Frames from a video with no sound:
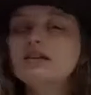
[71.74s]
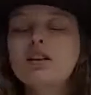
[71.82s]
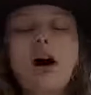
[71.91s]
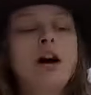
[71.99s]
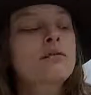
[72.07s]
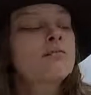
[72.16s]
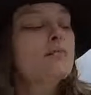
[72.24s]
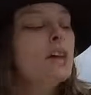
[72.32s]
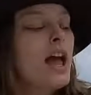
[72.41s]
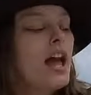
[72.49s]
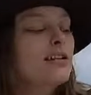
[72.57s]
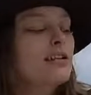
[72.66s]
long.
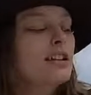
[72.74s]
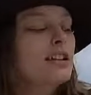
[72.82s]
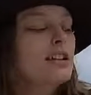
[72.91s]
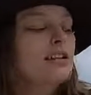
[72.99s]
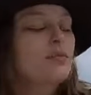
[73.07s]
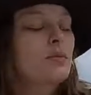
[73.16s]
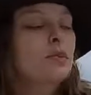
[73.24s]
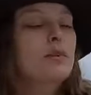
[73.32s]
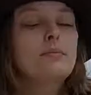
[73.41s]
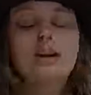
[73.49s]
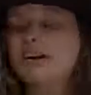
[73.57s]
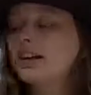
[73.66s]
It's going to explore
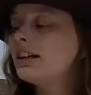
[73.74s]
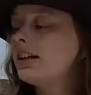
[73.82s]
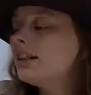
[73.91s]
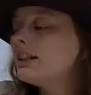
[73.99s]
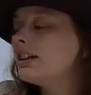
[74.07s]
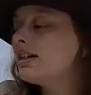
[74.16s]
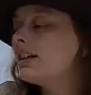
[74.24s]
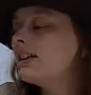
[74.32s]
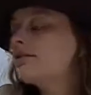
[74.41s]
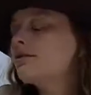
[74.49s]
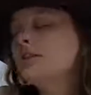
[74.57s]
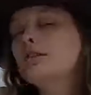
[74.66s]
American Indian
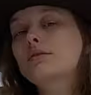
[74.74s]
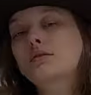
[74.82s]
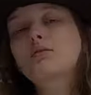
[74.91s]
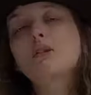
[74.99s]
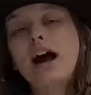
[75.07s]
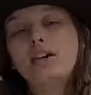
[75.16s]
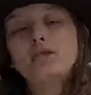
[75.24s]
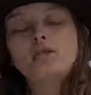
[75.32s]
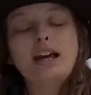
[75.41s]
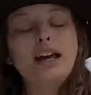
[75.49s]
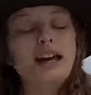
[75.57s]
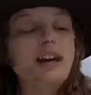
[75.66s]
history through rattle
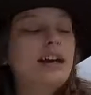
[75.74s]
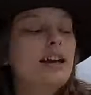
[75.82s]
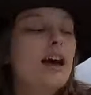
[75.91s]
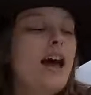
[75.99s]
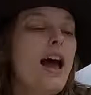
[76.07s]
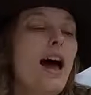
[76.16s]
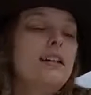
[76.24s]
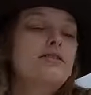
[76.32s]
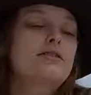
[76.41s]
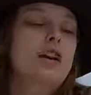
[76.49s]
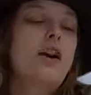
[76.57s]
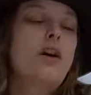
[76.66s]
making.
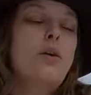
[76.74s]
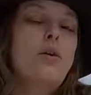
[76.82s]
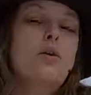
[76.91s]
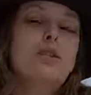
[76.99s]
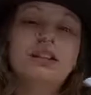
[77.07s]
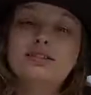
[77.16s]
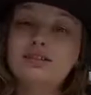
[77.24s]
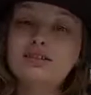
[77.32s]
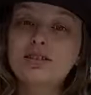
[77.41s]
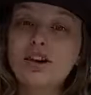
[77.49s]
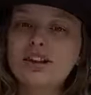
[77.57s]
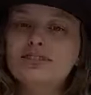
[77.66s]
So let's get
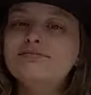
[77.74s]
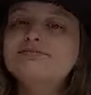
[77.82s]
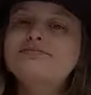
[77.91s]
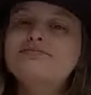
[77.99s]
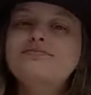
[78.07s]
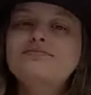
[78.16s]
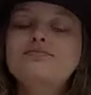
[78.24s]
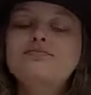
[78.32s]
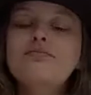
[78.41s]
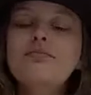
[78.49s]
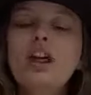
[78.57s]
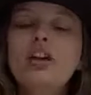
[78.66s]
started.
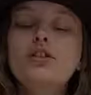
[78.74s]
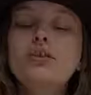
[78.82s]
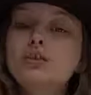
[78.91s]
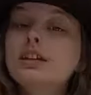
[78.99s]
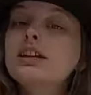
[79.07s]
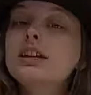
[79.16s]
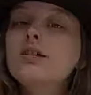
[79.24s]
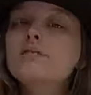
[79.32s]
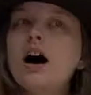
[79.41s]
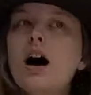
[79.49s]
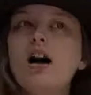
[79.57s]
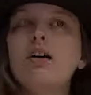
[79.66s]
The rhythm
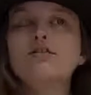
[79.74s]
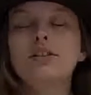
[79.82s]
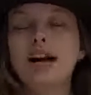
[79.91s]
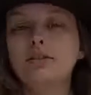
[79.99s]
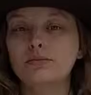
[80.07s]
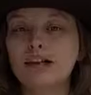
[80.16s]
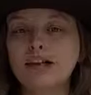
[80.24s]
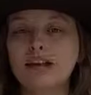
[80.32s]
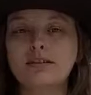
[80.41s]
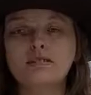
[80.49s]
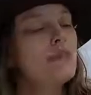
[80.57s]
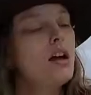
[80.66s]
of rattle
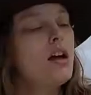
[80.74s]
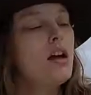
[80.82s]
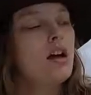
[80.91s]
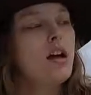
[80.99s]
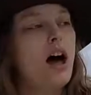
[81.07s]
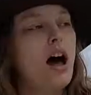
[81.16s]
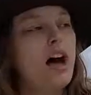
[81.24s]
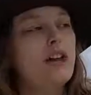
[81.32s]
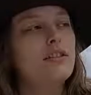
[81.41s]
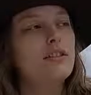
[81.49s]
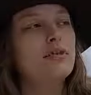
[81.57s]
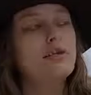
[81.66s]
making.
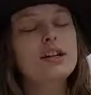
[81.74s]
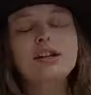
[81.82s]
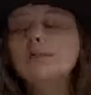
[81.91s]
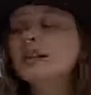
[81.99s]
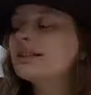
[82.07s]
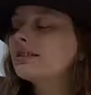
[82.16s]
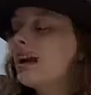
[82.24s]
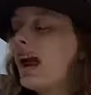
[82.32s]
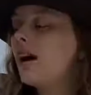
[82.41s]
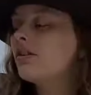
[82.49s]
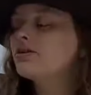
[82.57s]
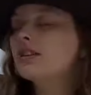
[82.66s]
The rhythmic
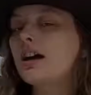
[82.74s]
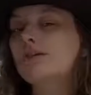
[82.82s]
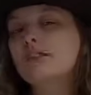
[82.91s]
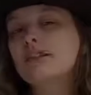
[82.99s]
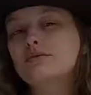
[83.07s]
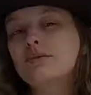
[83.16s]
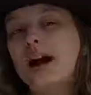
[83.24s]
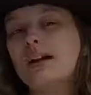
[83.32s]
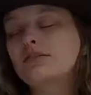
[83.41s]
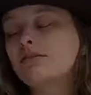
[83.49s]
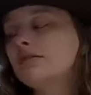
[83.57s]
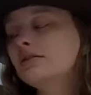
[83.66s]
sound of these
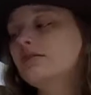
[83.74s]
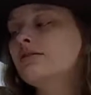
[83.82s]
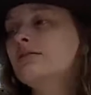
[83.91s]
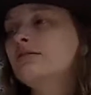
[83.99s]
rattles,